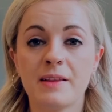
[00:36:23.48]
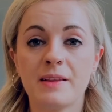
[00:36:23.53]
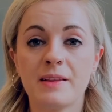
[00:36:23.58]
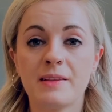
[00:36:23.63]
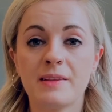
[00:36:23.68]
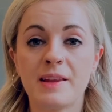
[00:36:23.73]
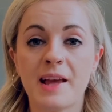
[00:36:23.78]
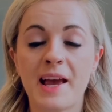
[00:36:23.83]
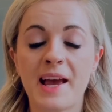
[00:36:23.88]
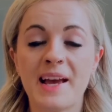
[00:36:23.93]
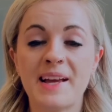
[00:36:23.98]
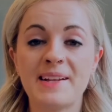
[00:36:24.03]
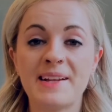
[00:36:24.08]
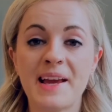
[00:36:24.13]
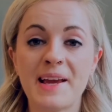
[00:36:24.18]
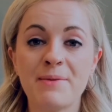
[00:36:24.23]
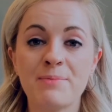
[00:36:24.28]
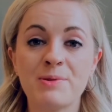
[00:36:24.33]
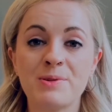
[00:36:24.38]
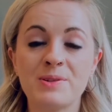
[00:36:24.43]
That
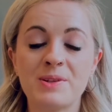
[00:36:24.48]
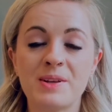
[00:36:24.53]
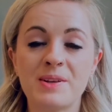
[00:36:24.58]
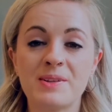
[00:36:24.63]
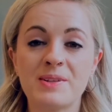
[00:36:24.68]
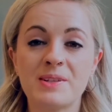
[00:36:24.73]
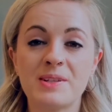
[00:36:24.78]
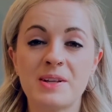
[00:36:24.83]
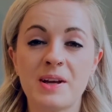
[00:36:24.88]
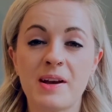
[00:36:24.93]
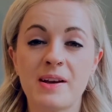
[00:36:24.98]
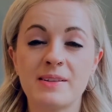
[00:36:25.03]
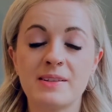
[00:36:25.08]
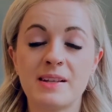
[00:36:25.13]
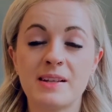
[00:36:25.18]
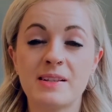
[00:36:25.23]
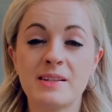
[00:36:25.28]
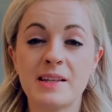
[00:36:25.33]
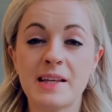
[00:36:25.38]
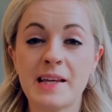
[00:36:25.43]
enables us to
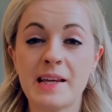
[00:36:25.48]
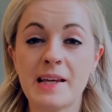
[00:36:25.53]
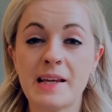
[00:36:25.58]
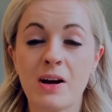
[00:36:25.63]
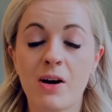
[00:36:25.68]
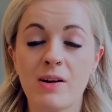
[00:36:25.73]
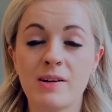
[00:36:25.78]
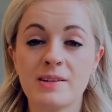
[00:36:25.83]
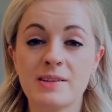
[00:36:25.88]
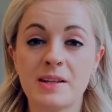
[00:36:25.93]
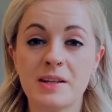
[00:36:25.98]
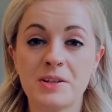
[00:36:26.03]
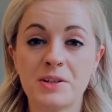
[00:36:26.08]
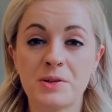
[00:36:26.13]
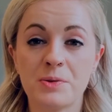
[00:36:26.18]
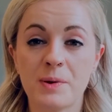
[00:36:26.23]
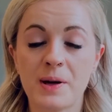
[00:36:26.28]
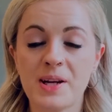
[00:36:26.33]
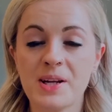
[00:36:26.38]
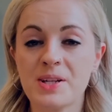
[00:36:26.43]
see our
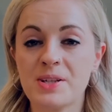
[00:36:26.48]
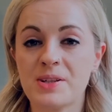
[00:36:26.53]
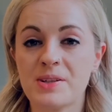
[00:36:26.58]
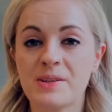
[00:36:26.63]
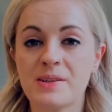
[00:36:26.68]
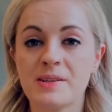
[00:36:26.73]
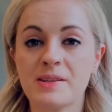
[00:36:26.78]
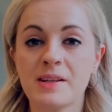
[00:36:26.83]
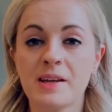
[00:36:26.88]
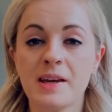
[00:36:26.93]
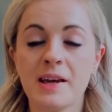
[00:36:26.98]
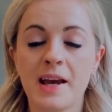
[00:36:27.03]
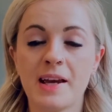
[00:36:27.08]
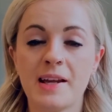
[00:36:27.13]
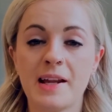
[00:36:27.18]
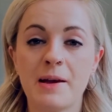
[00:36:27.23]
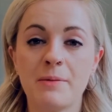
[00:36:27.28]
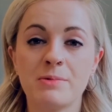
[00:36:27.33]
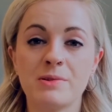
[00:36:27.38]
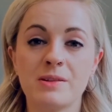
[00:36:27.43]
situations,
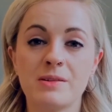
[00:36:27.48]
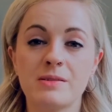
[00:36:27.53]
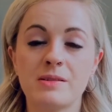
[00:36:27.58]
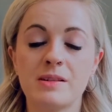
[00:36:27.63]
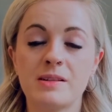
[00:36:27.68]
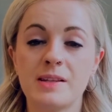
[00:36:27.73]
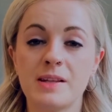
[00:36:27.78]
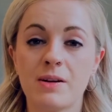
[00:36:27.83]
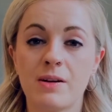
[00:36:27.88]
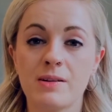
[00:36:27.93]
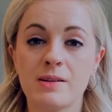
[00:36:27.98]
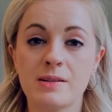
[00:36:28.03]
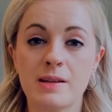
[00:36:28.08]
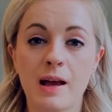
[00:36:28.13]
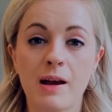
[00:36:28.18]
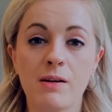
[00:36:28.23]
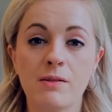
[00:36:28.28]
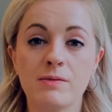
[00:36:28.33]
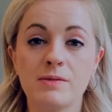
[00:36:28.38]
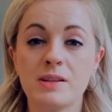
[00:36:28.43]
enables us to see
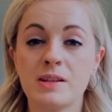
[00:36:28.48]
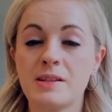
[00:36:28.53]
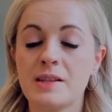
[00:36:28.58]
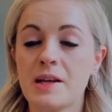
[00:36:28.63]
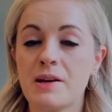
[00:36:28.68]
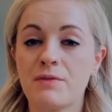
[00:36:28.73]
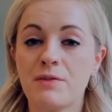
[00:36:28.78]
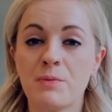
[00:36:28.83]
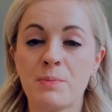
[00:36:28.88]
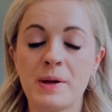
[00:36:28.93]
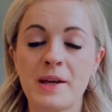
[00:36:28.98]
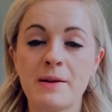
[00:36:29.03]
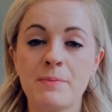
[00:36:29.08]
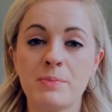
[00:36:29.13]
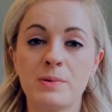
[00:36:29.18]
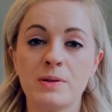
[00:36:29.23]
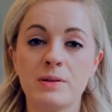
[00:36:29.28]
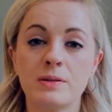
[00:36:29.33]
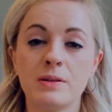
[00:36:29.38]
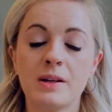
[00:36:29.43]
ourselves, to see other
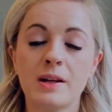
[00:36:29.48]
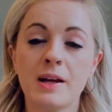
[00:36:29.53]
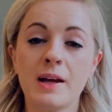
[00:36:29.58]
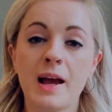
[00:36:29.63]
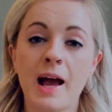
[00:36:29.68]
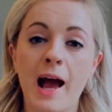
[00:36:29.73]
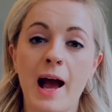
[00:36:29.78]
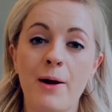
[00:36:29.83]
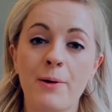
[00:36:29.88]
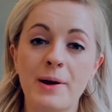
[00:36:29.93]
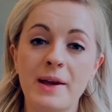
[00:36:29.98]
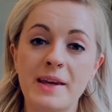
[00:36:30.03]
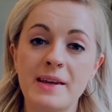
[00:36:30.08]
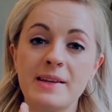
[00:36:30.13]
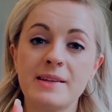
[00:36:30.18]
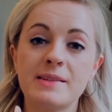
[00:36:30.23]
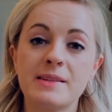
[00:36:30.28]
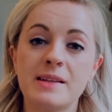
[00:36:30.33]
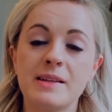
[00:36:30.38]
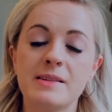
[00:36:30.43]
people, how he
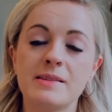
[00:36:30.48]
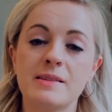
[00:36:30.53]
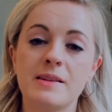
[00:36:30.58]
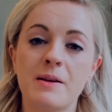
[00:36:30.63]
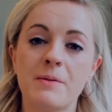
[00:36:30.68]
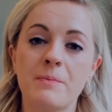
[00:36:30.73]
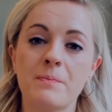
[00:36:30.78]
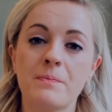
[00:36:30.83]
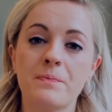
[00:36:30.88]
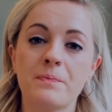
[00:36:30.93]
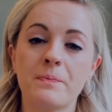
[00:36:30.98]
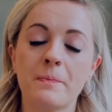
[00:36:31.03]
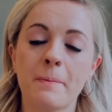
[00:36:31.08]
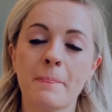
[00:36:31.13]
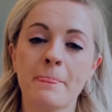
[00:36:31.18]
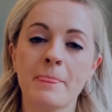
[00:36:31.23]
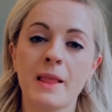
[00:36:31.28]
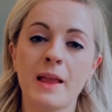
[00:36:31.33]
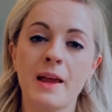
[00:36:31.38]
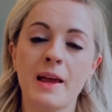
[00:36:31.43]
sees them.
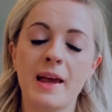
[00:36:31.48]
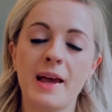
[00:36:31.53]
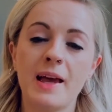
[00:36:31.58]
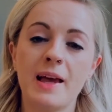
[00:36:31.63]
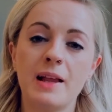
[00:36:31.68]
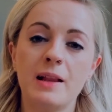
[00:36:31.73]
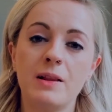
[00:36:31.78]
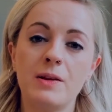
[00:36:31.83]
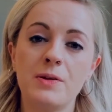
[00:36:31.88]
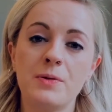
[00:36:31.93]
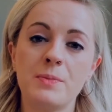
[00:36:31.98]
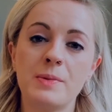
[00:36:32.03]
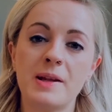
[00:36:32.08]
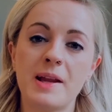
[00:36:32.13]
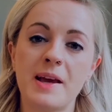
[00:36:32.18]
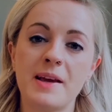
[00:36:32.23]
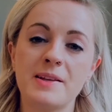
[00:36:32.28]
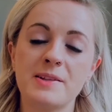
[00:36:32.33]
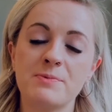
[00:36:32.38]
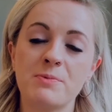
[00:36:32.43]
It
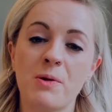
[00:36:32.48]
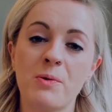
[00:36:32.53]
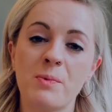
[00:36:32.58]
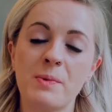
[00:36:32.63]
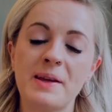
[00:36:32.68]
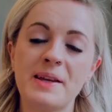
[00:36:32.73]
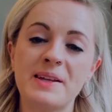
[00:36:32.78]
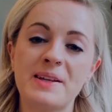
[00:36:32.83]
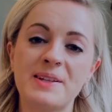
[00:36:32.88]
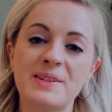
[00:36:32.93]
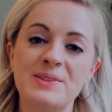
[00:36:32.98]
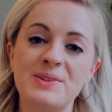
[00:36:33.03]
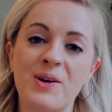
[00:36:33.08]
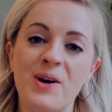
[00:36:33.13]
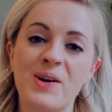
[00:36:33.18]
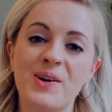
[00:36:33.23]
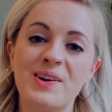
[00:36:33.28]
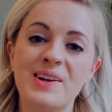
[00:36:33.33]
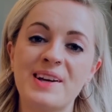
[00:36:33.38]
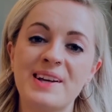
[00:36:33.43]
illuminates what we cannot
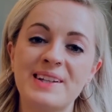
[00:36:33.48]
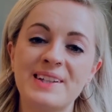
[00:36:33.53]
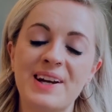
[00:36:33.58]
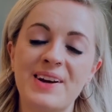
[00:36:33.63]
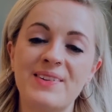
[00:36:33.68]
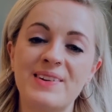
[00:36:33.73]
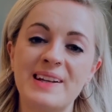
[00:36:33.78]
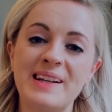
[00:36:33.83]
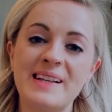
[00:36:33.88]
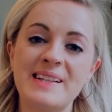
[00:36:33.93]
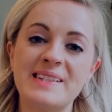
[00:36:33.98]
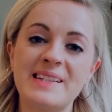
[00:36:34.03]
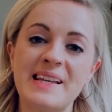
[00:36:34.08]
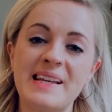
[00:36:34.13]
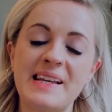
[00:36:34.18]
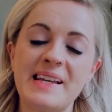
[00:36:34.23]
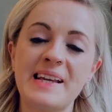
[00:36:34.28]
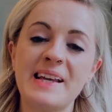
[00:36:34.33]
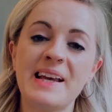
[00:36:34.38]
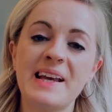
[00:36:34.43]
currently
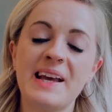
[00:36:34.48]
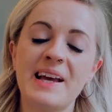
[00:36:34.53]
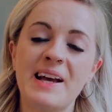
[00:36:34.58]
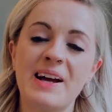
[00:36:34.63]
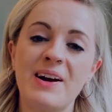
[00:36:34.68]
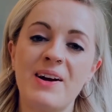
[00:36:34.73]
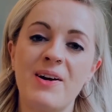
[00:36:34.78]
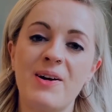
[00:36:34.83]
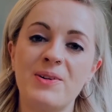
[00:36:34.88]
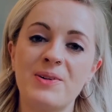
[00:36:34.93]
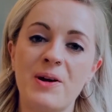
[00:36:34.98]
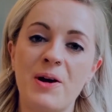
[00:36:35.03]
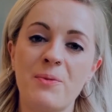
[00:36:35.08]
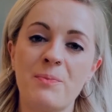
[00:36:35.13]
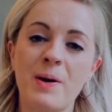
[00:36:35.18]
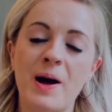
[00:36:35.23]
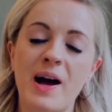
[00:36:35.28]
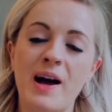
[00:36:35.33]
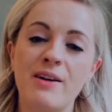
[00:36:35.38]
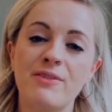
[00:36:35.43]
see on our
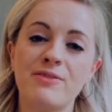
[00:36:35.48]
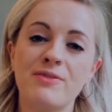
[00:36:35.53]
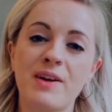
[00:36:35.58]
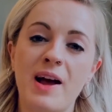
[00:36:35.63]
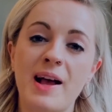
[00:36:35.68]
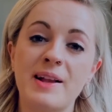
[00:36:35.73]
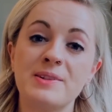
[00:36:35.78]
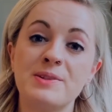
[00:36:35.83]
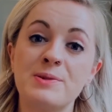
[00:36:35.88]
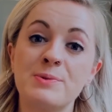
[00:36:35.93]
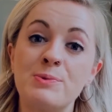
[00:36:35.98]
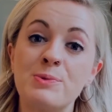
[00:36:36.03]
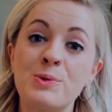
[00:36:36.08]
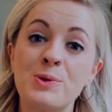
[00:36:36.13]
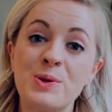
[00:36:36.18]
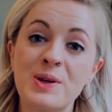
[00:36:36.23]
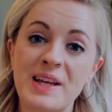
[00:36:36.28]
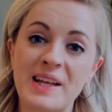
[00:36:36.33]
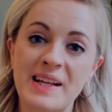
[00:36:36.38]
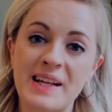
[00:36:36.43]
path and to
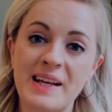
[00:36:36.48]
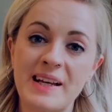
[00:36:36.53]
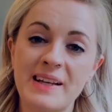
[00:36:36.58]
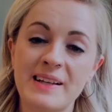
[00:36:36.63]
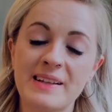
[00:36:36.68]
walk in it.